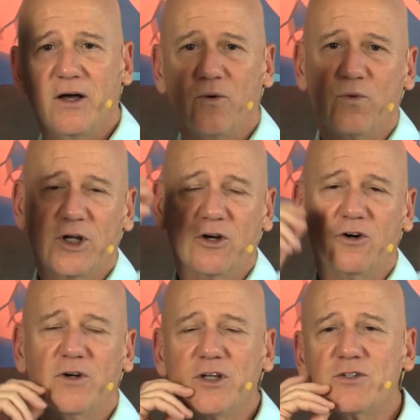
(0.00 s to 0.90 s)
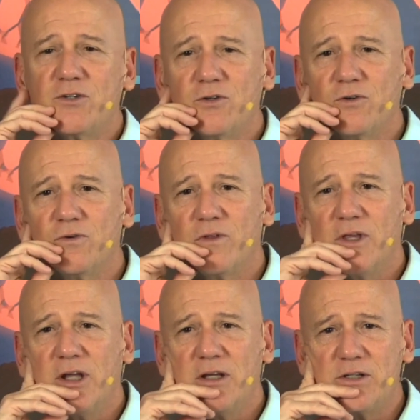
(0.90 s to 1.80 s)
We go into
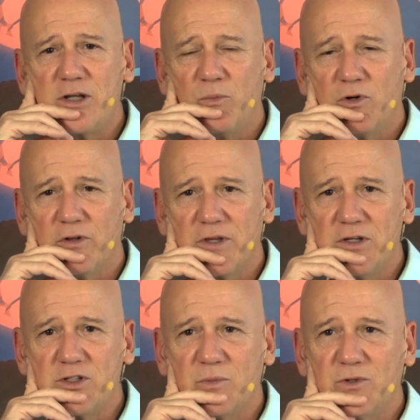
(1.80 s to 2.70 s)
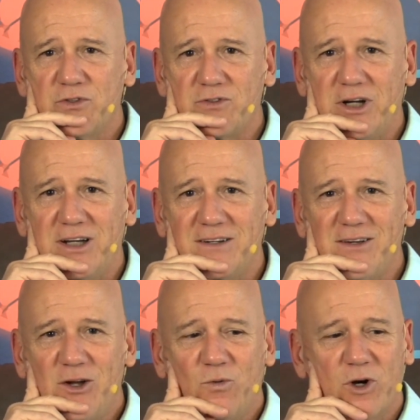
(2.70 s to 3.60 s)
then Istanbul and the Istanbul training,
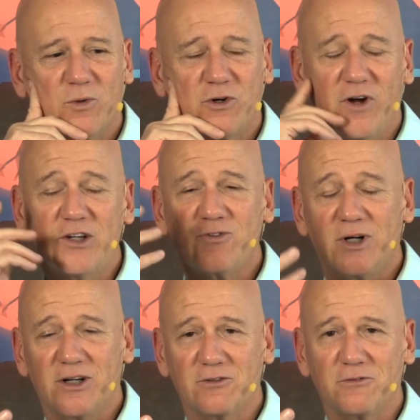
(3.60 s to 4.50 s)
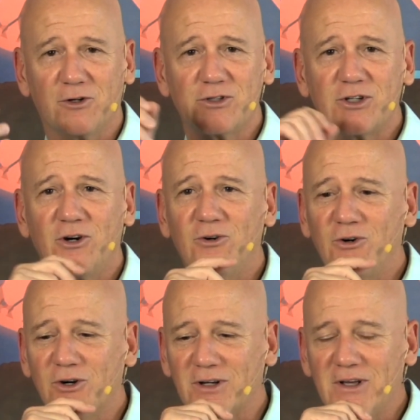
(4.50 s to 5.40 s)
where we'll graduate our first
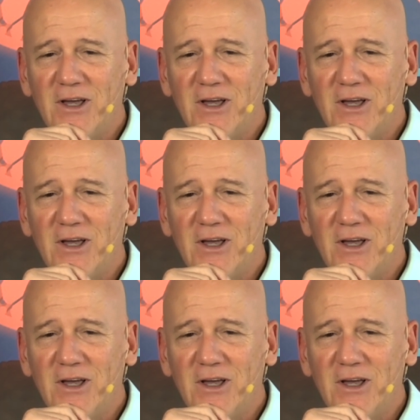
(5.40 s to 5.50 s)
cohort.